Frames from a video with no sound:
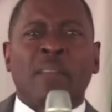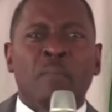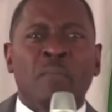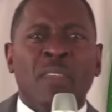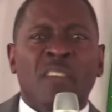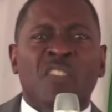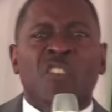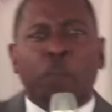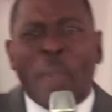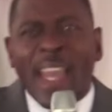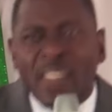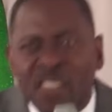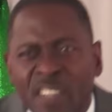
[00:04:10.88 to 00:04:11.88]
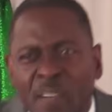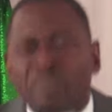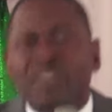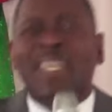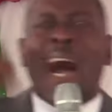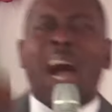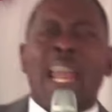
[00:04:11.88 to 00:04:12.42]
spend some
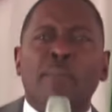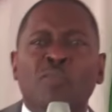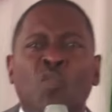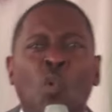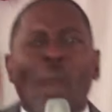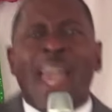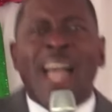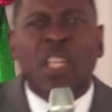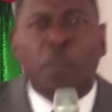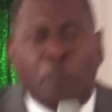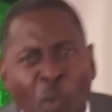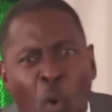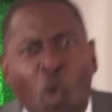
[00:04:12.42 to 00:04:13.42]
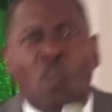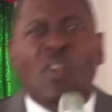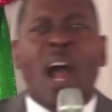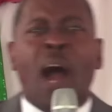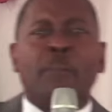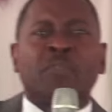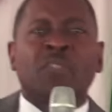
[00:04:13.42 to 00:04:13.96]
time, do health
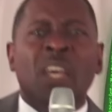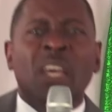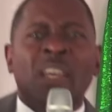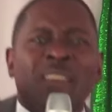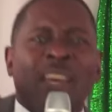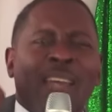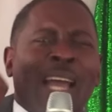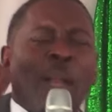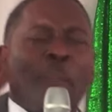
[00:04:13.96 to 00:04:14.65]
programs, help to